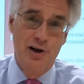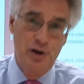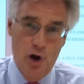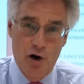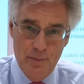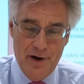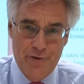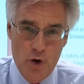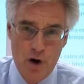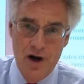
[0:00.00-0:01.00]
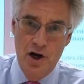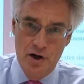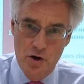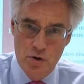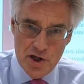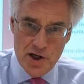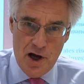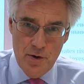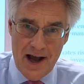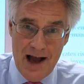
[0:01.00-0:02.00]
long before you
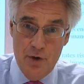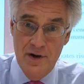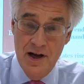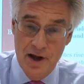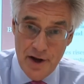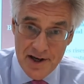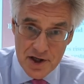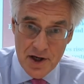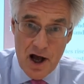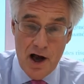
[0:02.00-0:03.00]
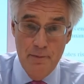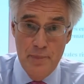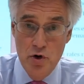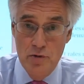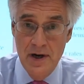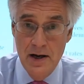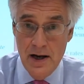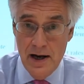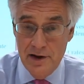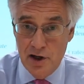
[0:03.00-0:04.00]
slow down this boom
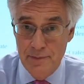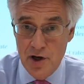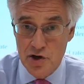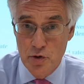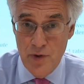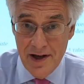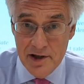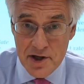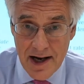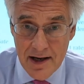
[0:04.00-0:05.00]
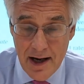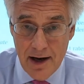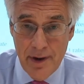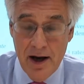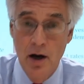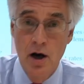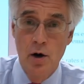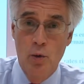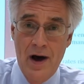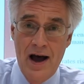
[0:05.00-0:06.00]
in the commercial real estate area,
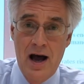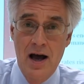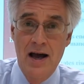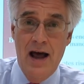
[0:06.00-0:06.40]
where